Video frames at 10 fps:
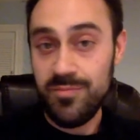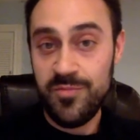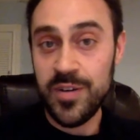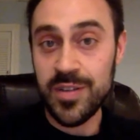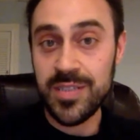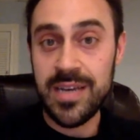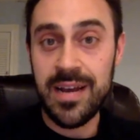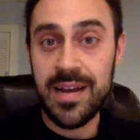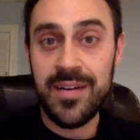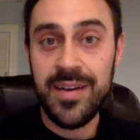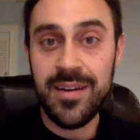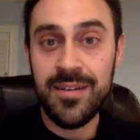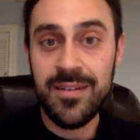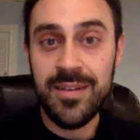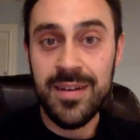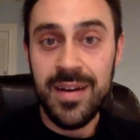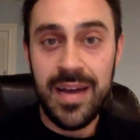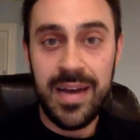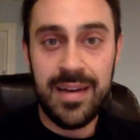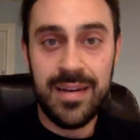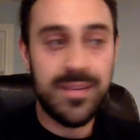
Fill this out here. And